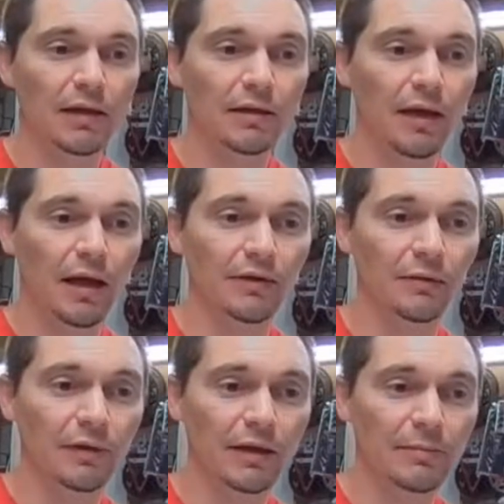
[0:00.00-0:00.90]
and I
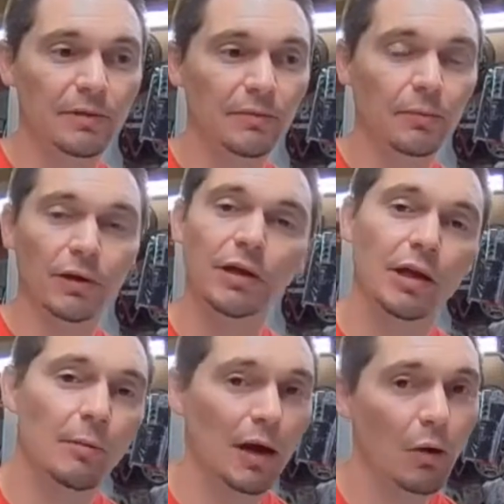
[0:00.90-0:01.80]
don't like to be
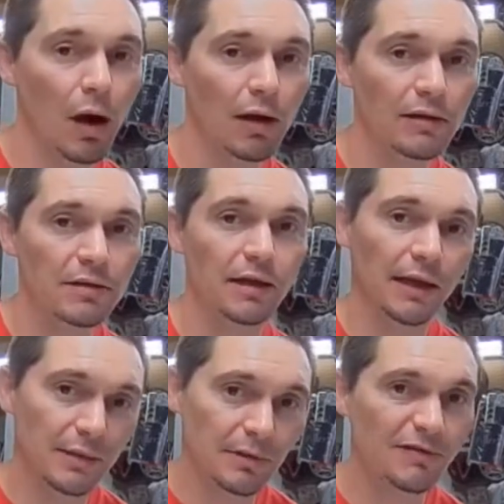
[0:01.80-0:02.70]
working on my quads.
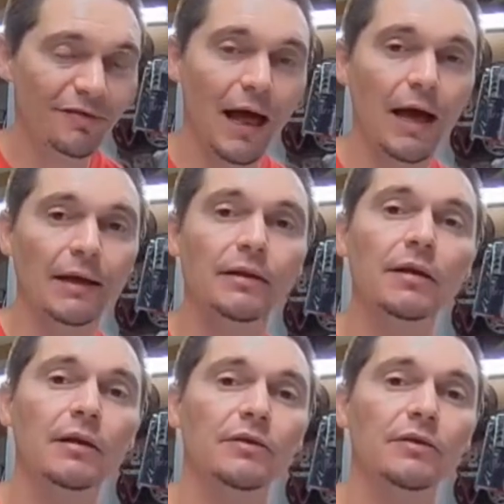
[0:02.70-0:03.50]
I like to be flying.